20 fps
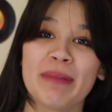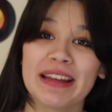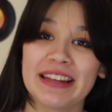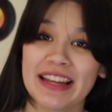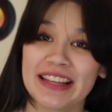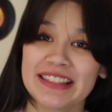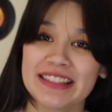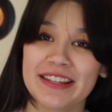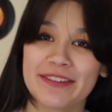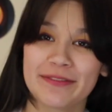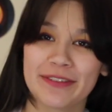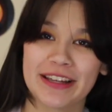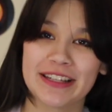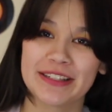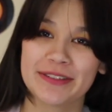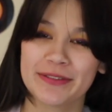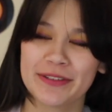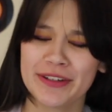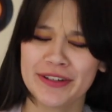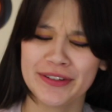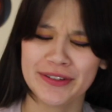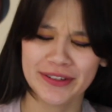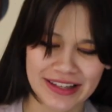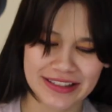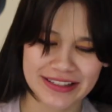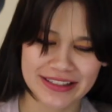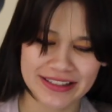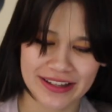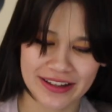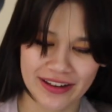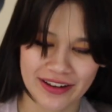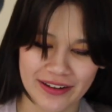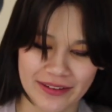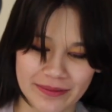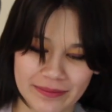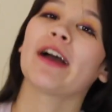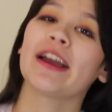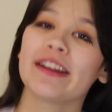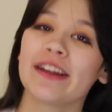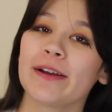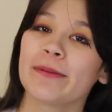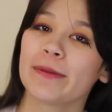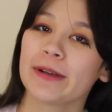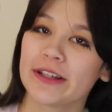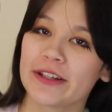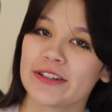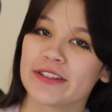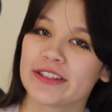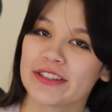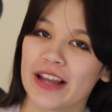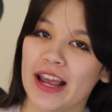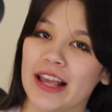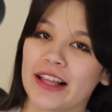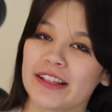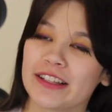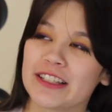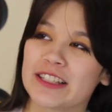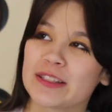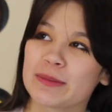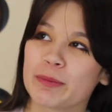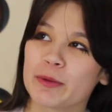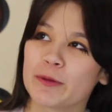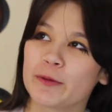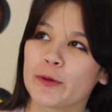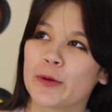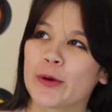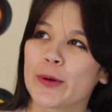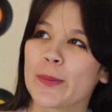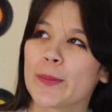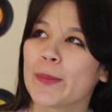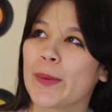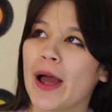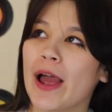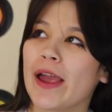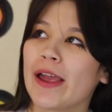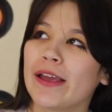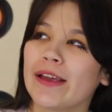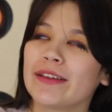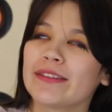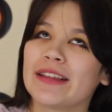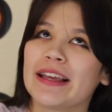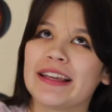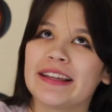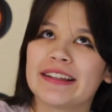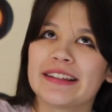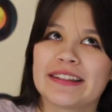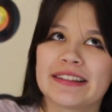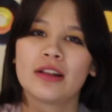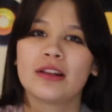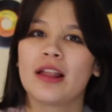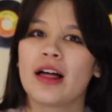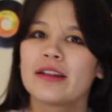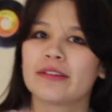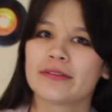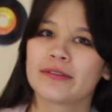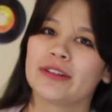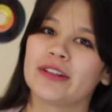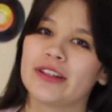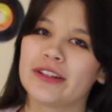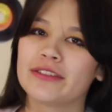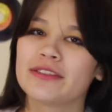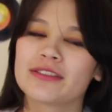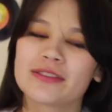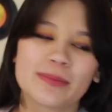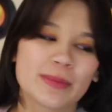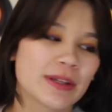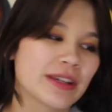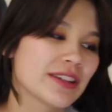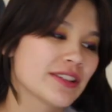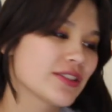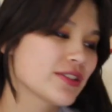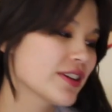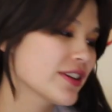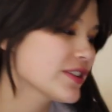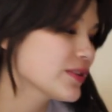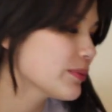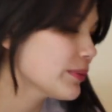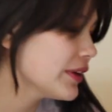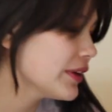My next advice for you is find out what your style is before buying like a lot of clothes, because trust